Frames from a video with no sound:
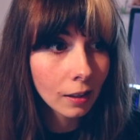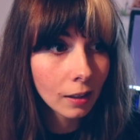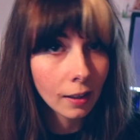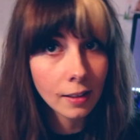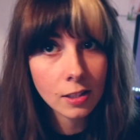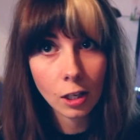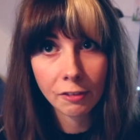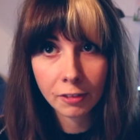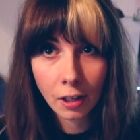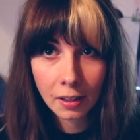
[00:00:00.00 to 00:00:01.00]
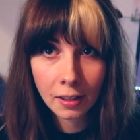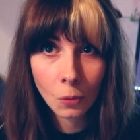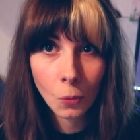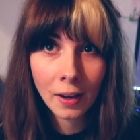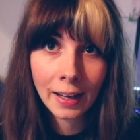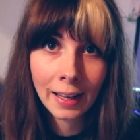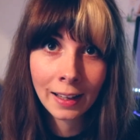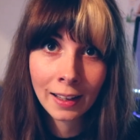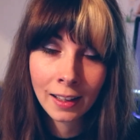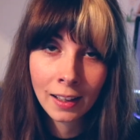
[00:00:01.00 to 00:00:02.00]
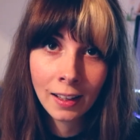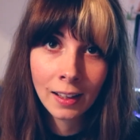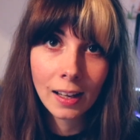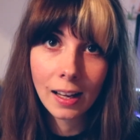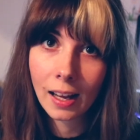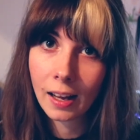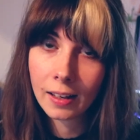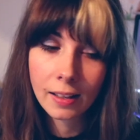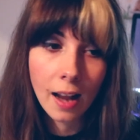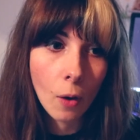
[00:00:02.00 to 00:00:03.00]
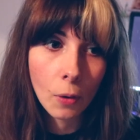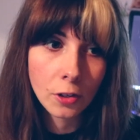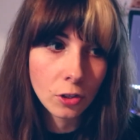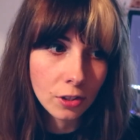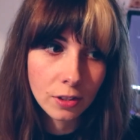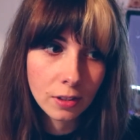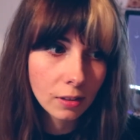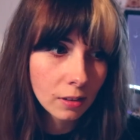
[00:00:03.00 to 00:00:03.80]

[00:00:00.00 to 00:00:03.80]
then stuff got in the way, and now I just